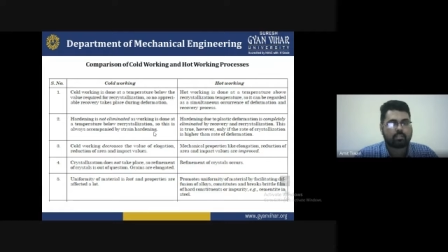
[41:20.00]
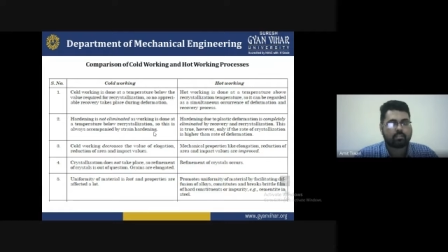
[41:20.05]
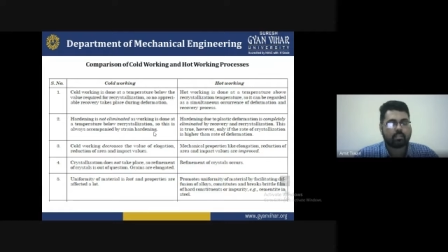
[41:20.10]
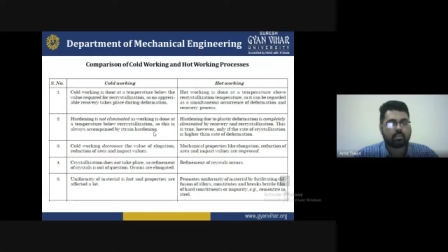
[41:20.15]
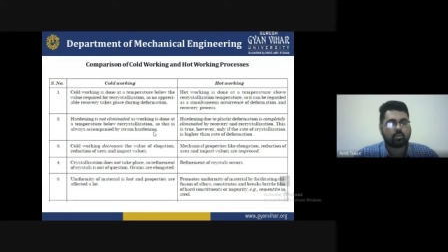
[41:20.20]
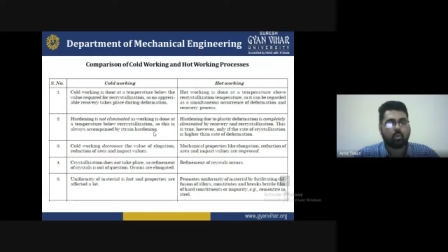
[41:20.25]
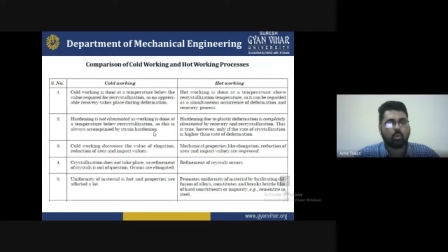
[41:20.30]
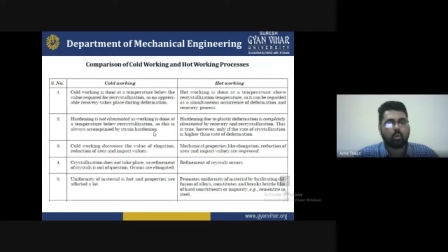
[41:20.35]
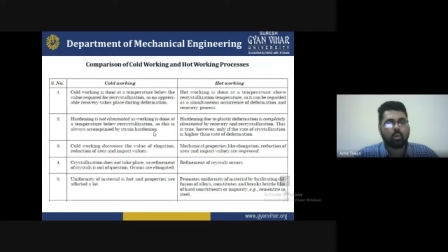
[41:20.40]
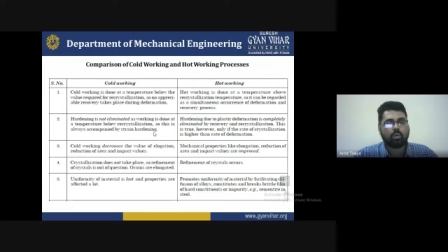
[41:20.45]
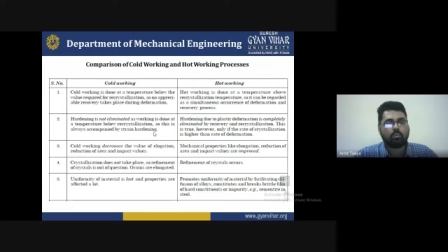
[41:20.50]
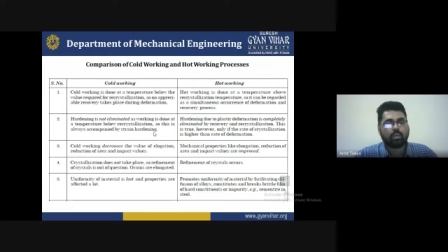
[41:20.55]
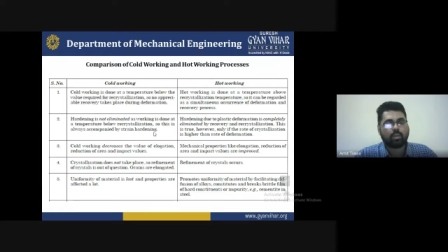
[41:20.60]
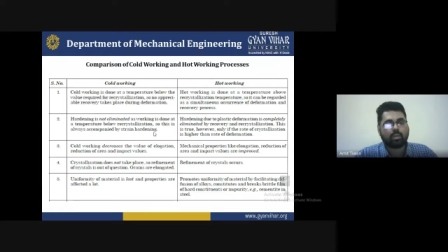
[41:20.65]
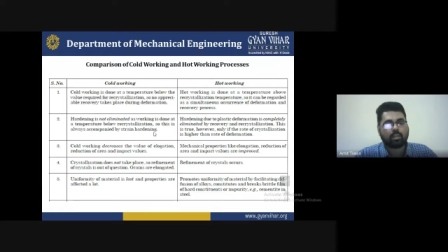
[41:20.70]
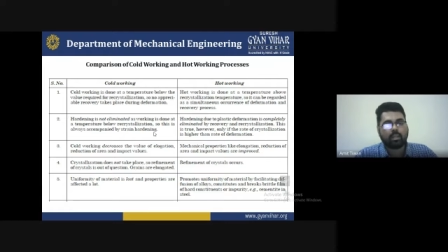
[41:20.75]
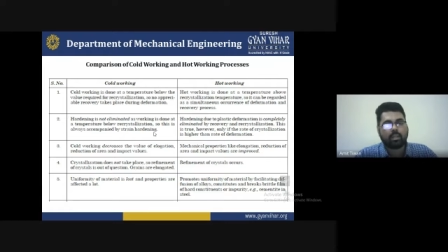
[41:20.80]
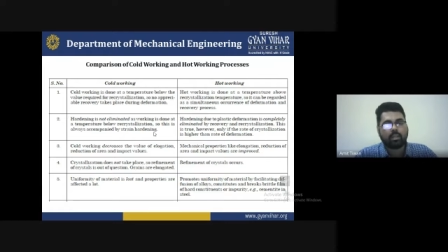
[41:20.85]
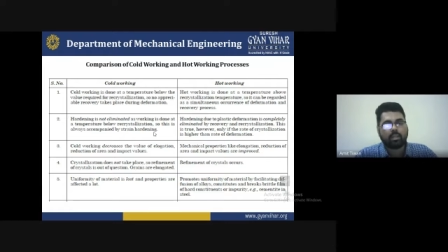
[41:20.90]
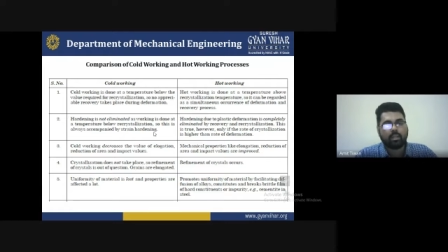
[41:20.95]
the cold
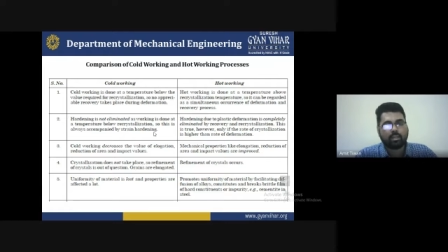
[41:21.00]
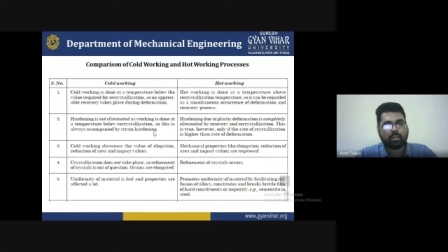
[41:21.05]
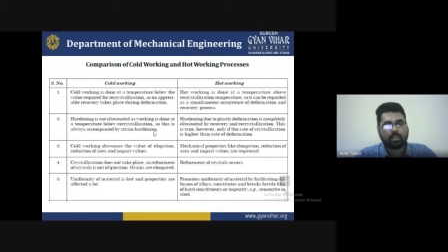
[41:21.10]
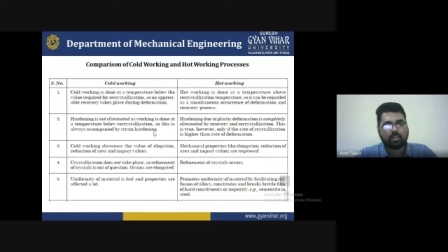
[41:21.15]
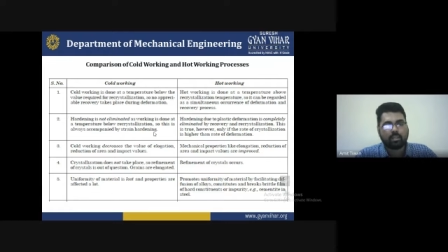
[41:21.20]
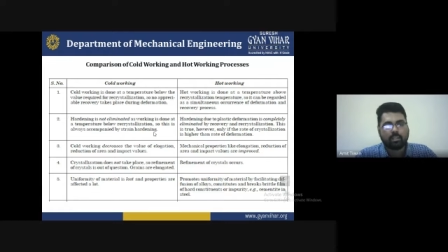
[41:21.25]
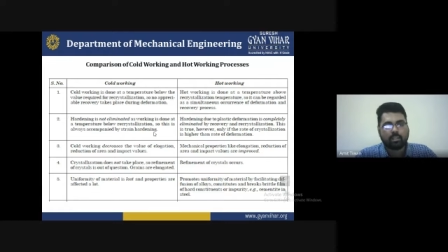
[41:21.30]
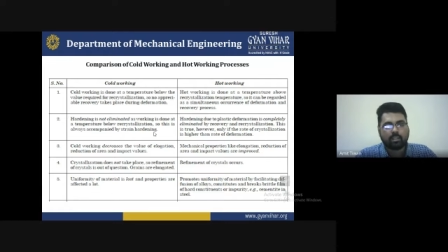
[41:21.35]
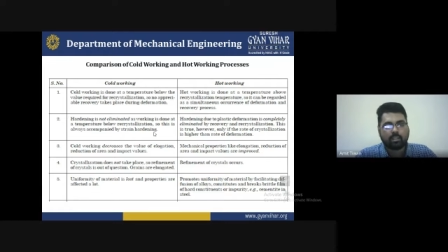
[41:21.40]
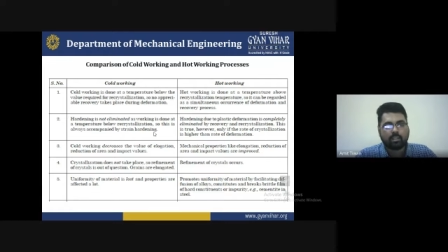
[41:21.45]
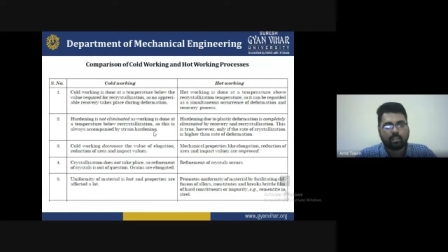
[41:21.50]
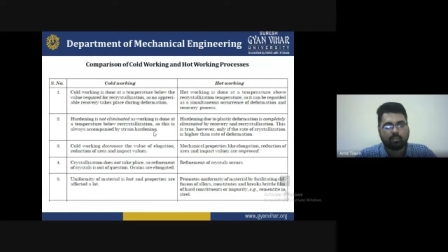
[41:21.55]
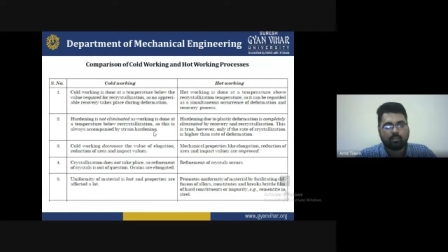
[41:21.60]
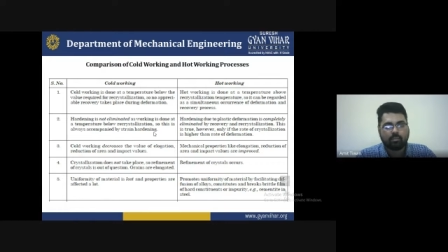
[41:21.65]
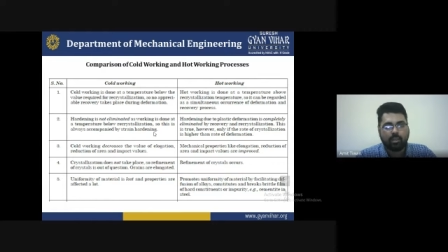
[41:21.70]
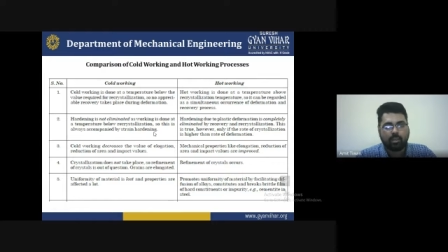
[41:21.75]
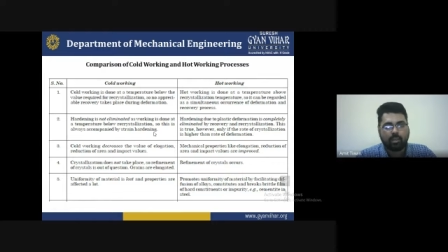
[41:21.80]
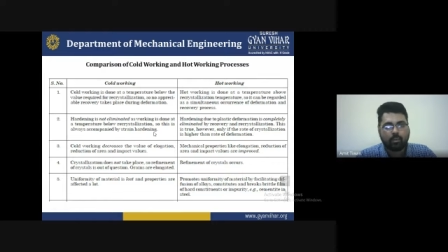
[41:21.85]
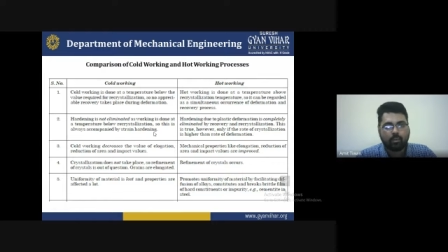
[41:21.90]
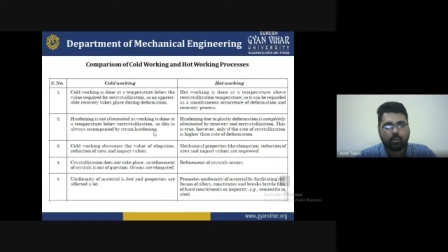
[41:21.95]
working decreasing the
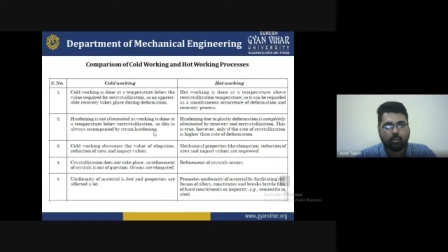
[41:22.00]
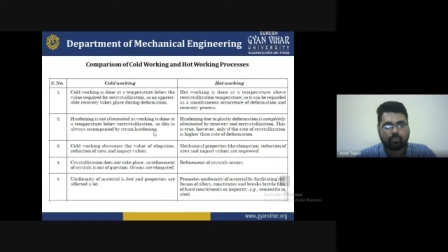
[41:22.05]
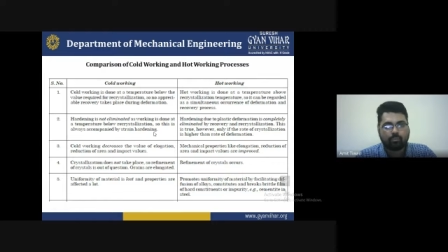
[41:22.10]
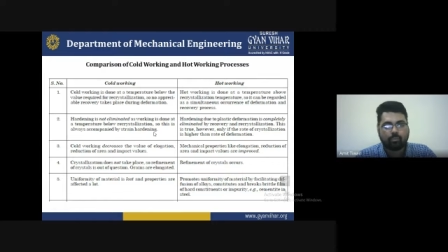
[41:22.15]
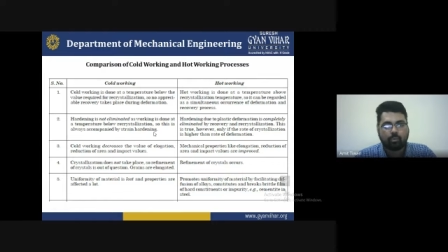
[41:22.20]
value of